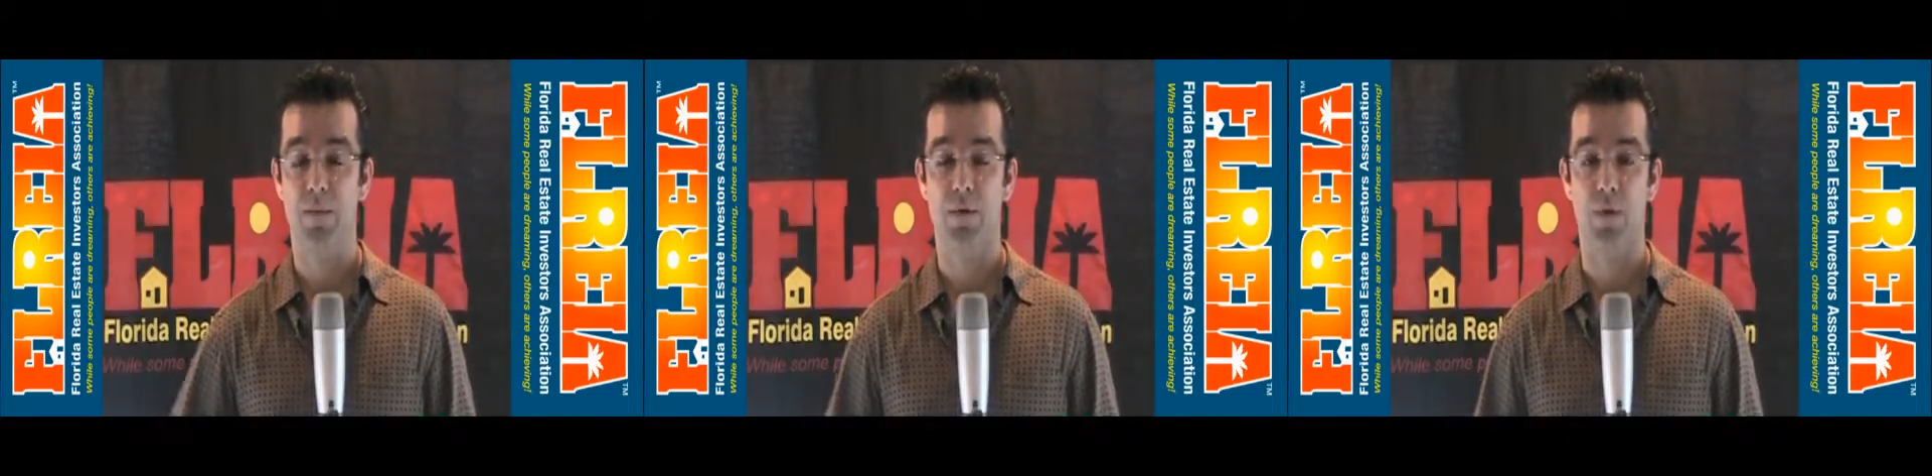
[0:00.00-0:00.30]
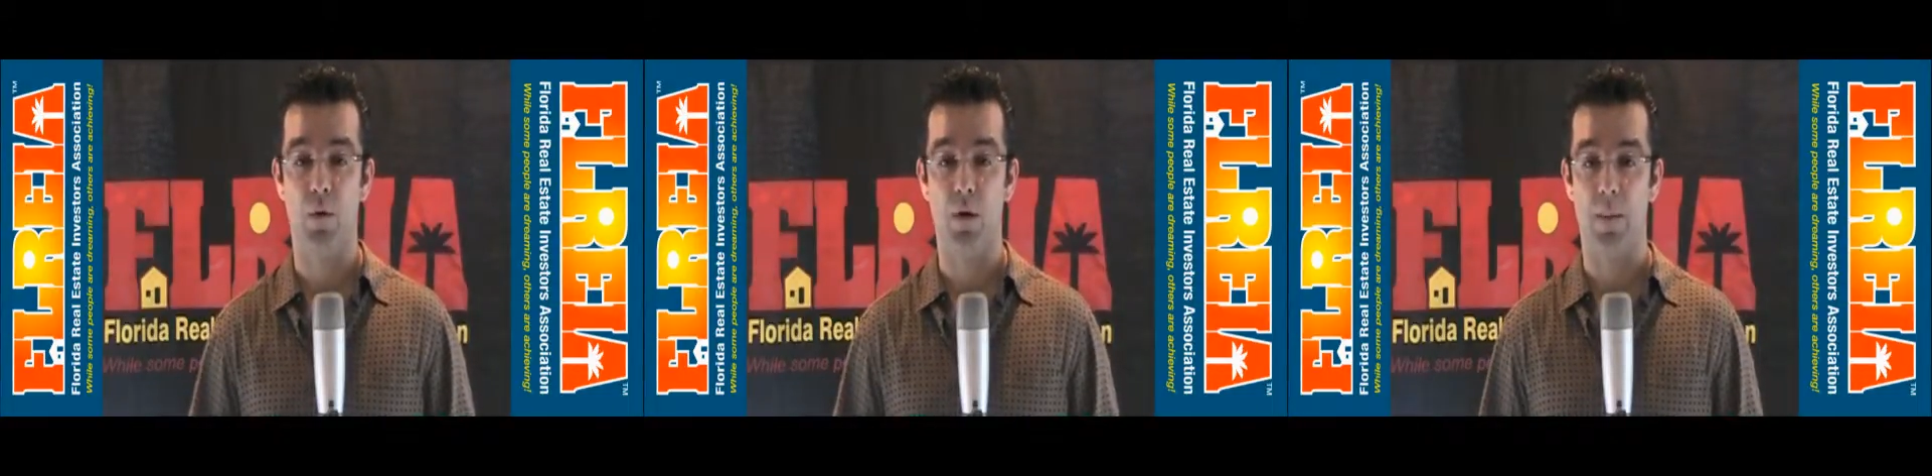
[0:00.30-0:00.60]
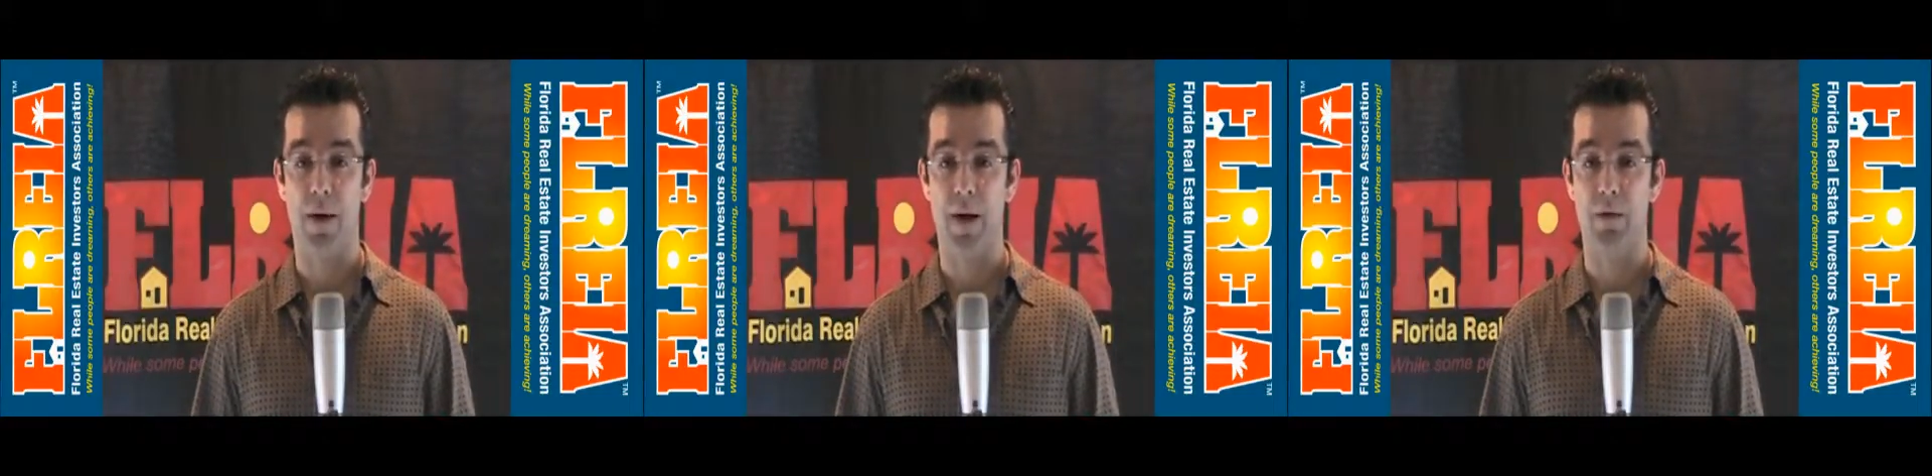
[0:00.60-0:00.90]
So
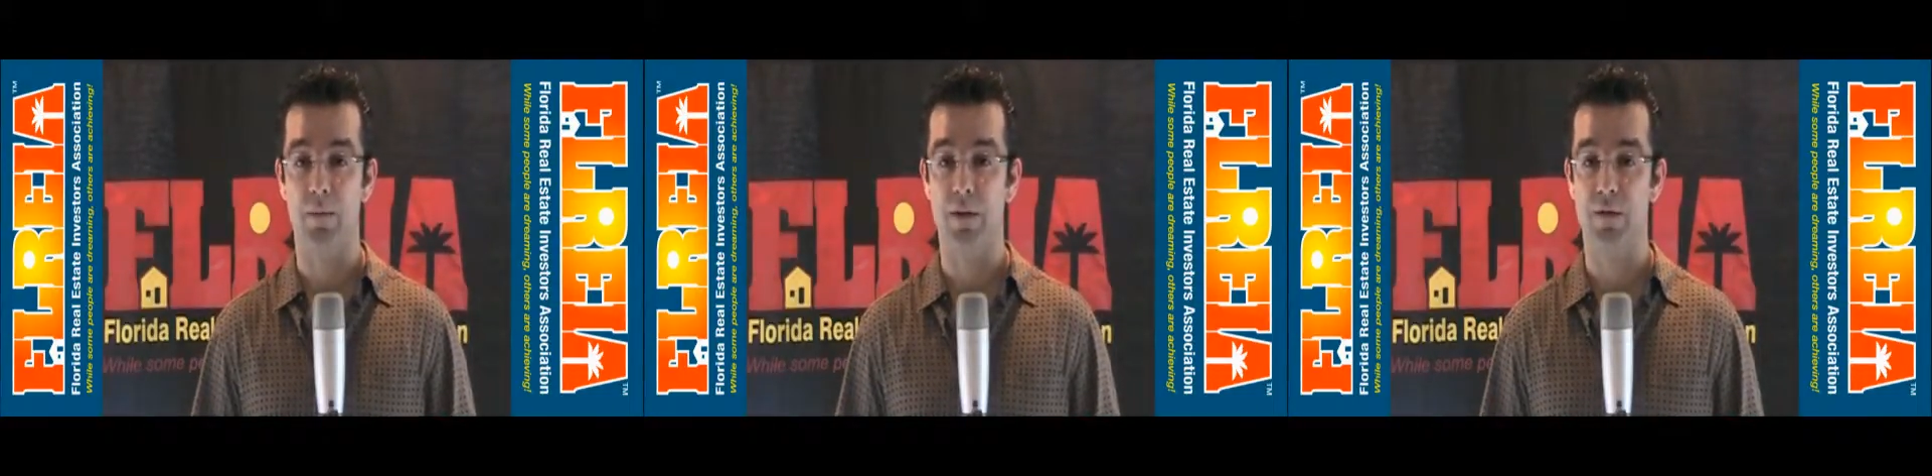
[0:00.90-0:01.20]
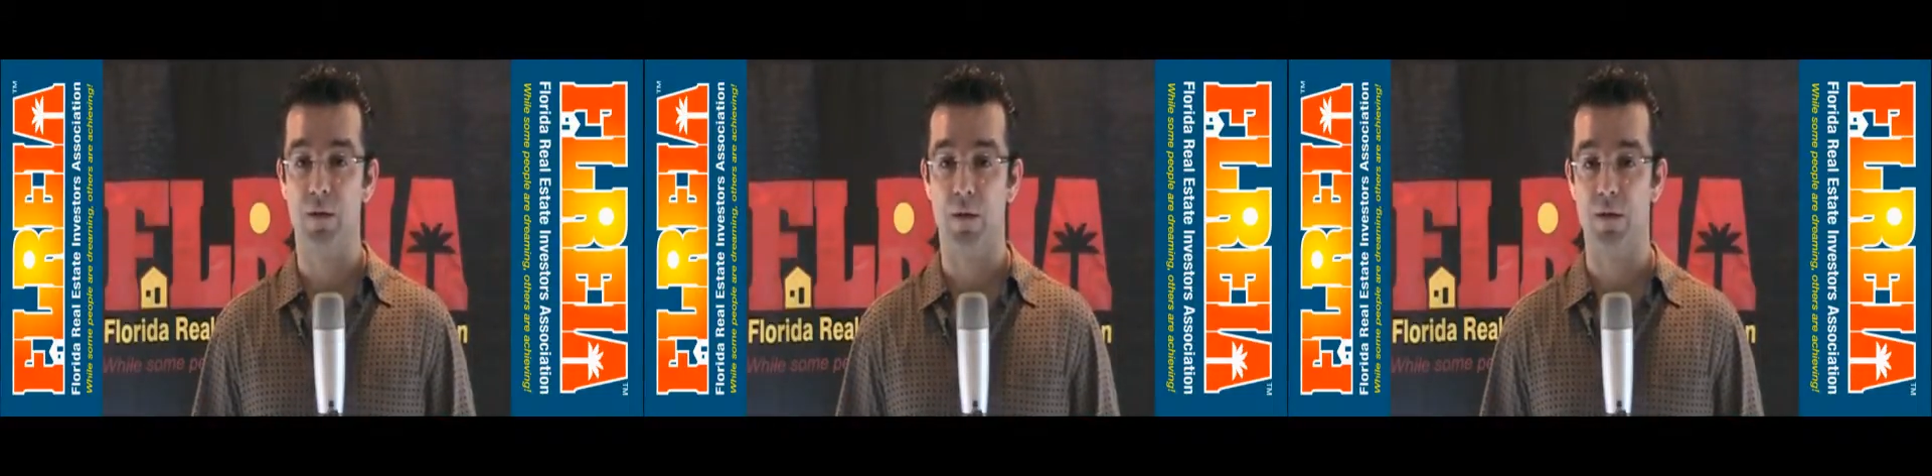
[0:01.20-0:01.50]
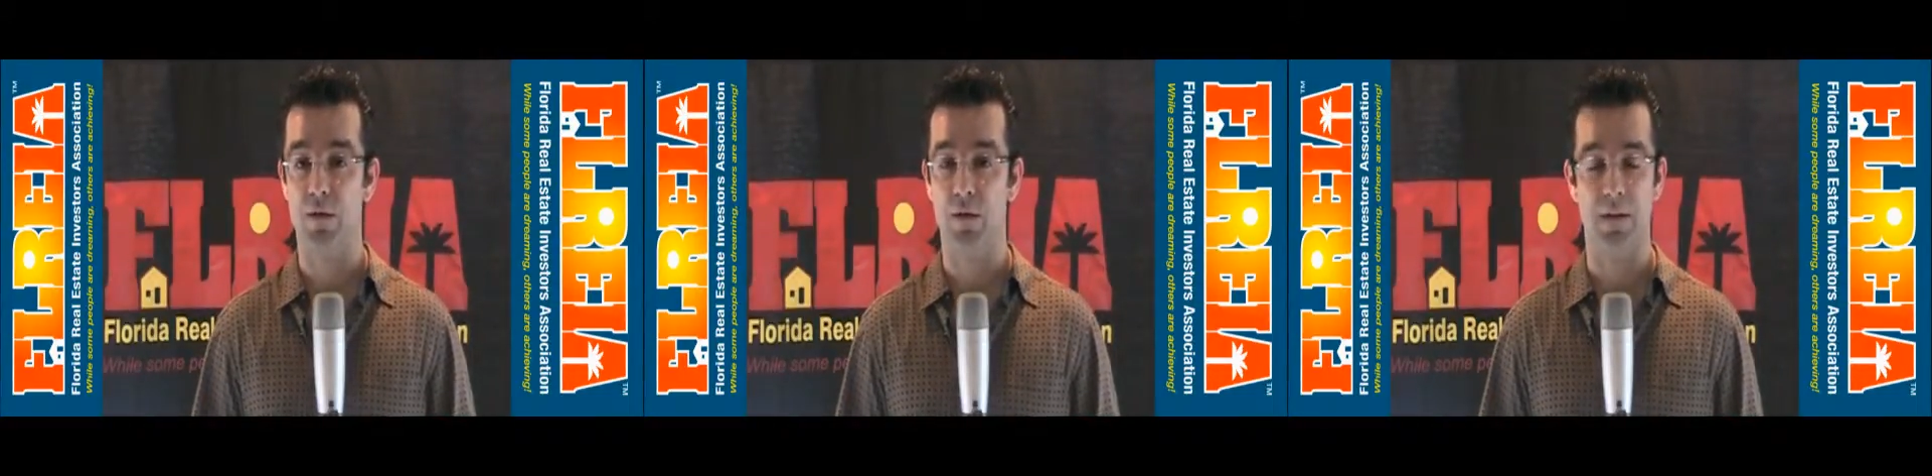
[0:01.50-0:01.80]
come on out and be sure to register.